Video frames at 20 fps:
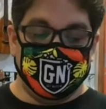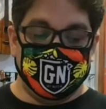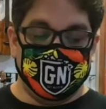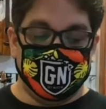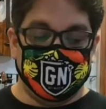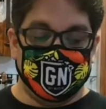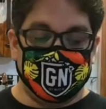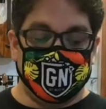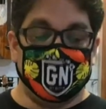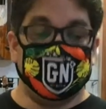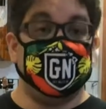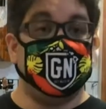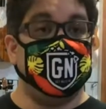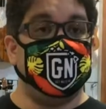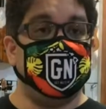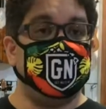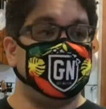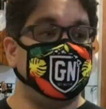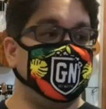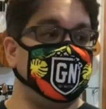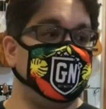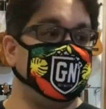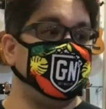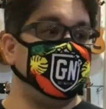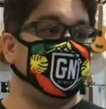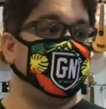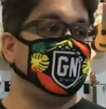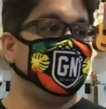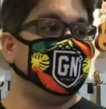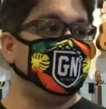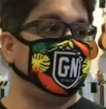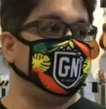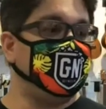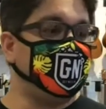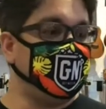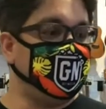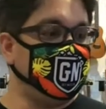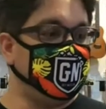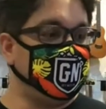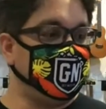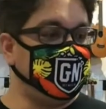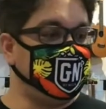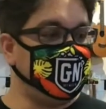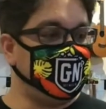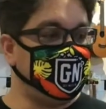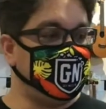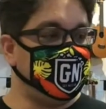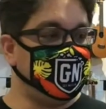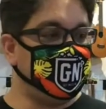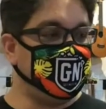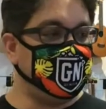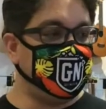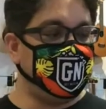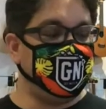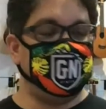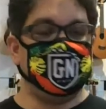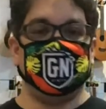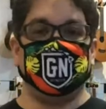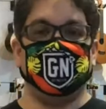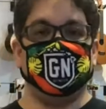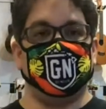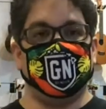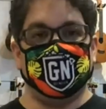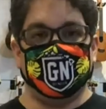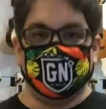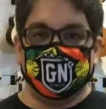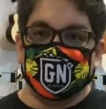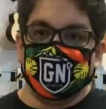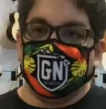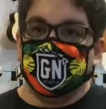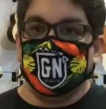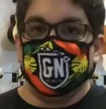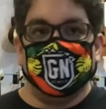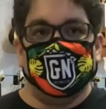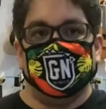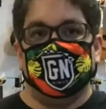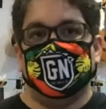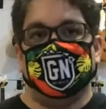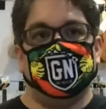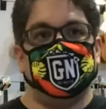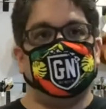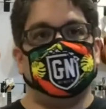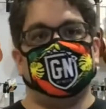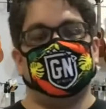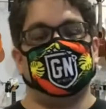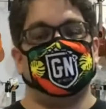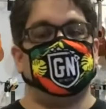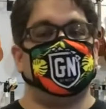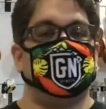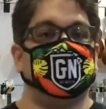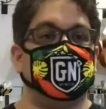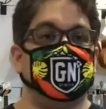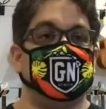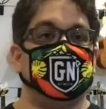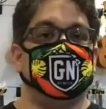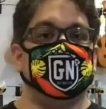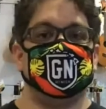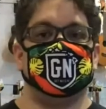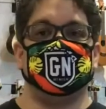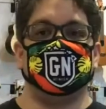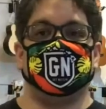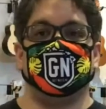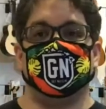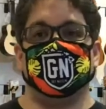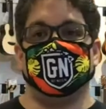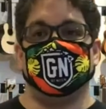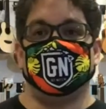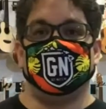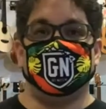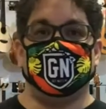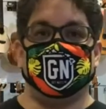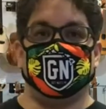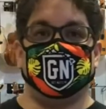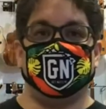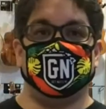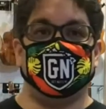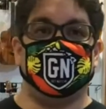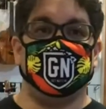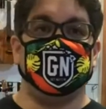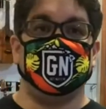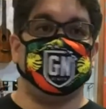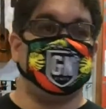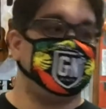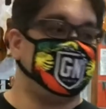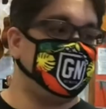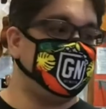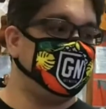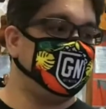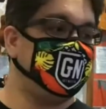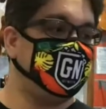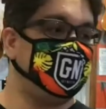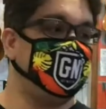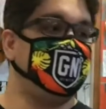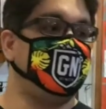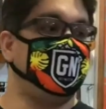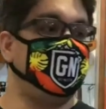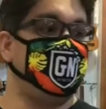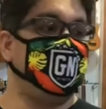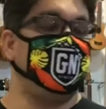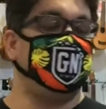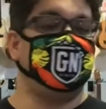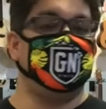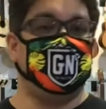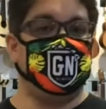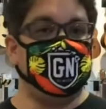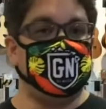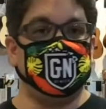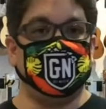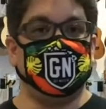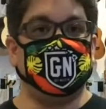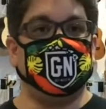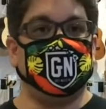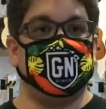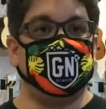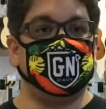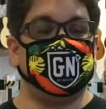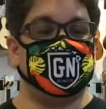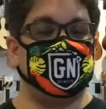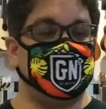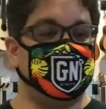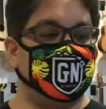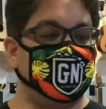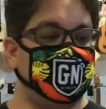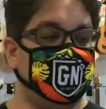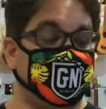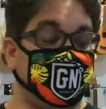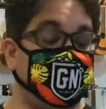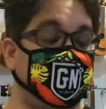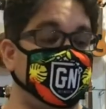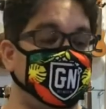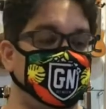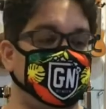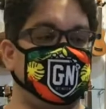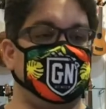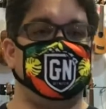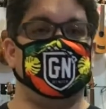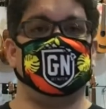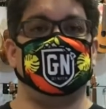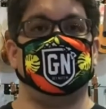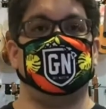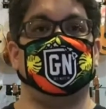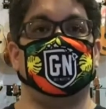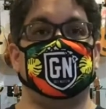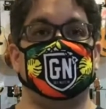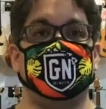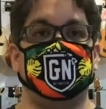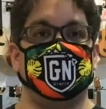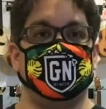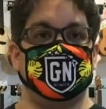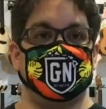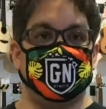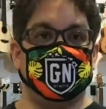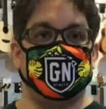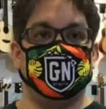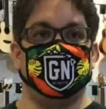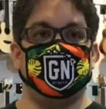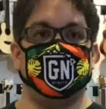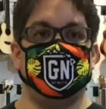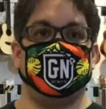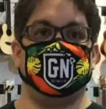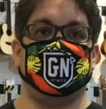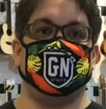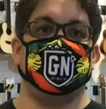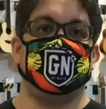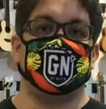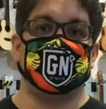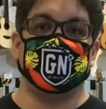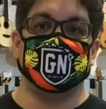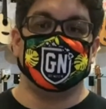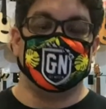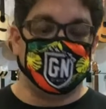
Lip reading: And they have that on pretty much everything unless you get your own custom one and request that you get the UV gloss, the gloss finish on the whole thing instead of UV silk.